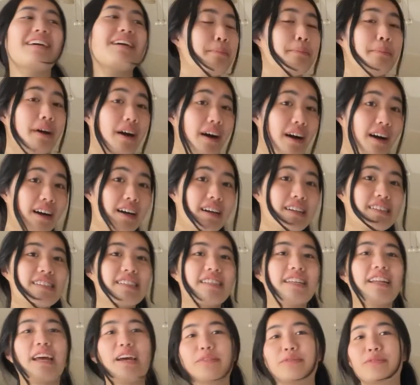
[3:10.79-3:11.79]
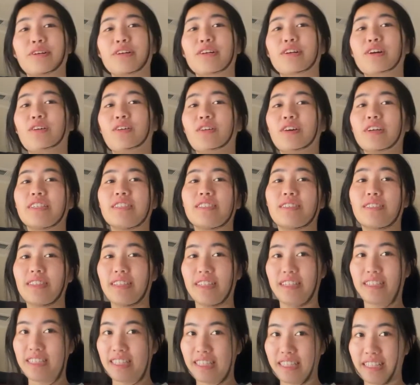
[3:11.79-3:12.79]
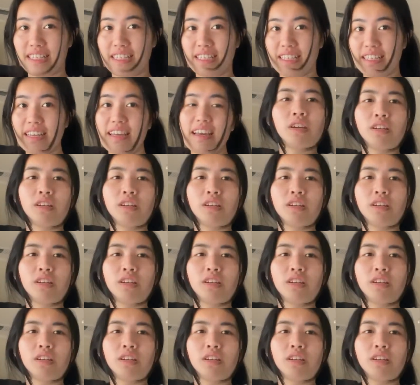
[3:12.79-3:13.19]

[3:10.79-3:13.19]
But today we're going to the city.